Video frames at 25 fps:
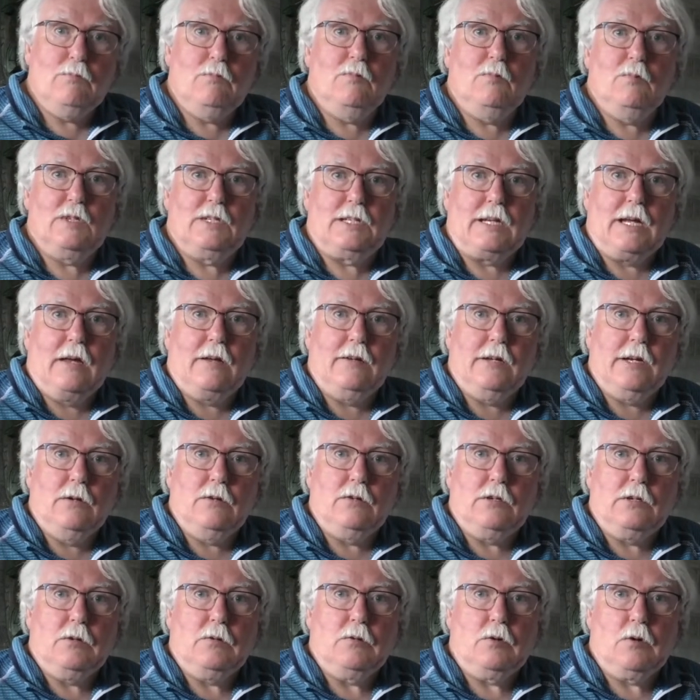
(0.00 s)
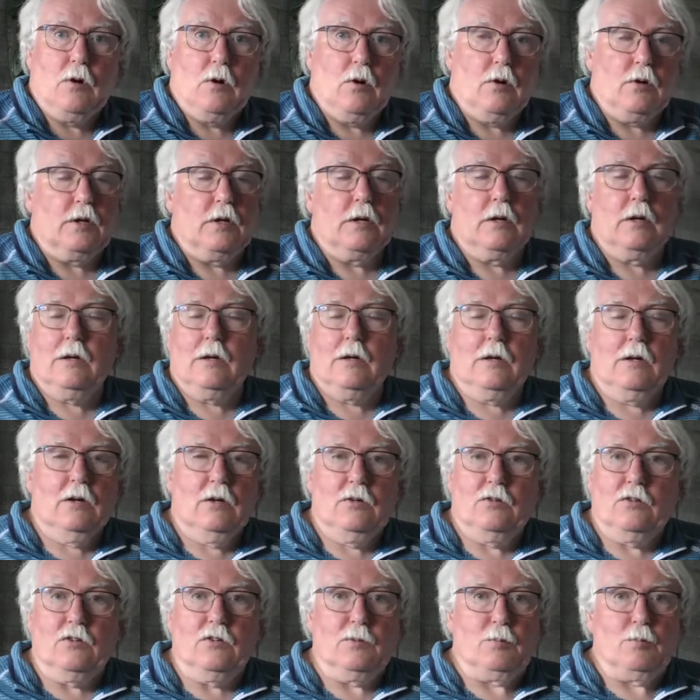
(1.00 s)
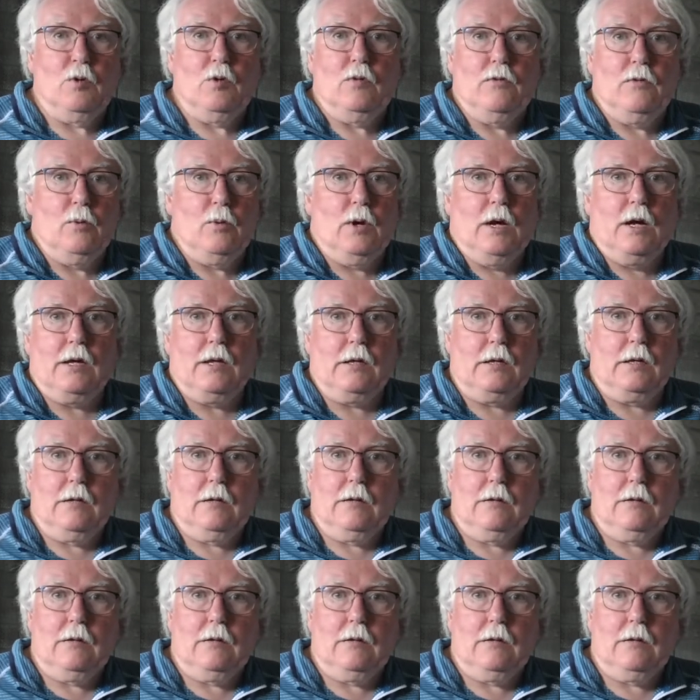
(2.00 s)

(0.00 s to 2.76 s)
stand out in recording, just move away.